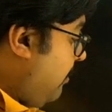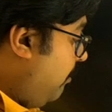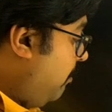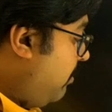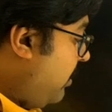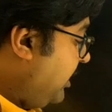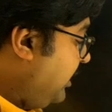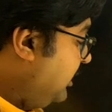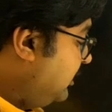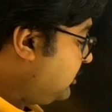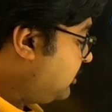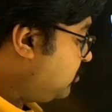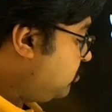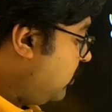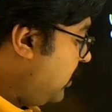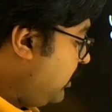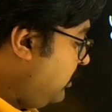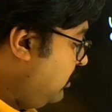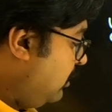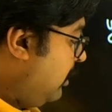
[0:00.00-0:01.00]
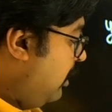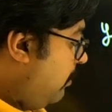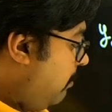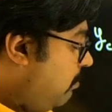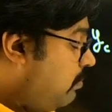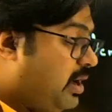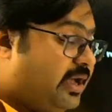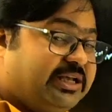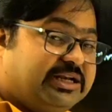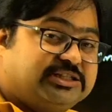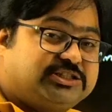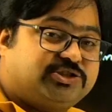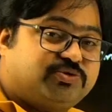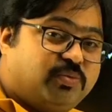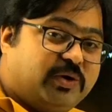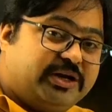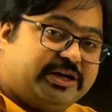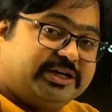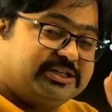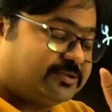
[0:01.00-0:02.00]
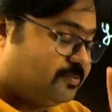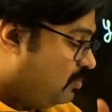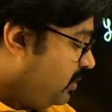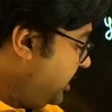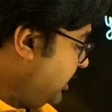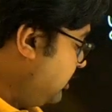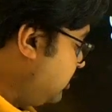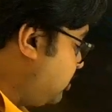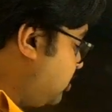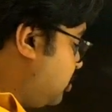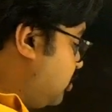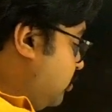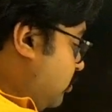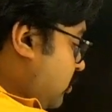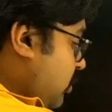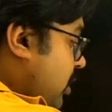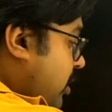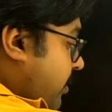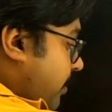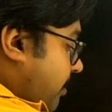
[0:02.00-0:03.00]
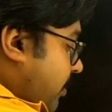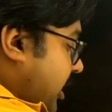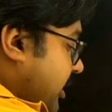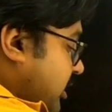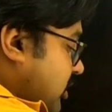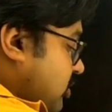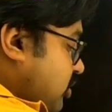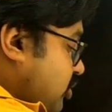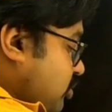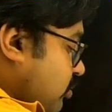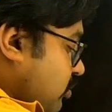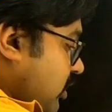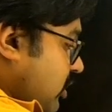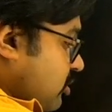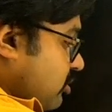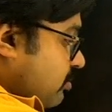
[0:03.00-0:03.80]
Minus 1 is minus 2. Minus 2 into